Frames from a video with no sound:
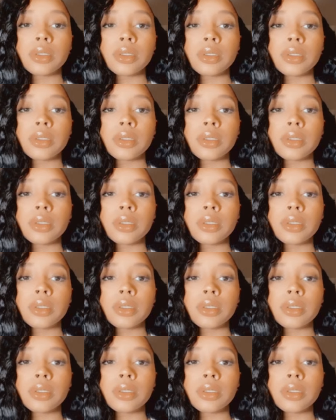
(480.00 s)

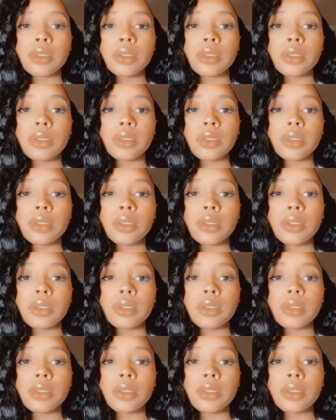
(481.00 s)

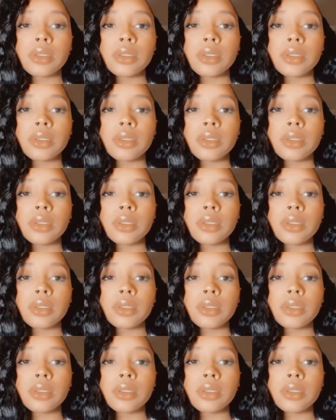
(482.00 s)
[no speech]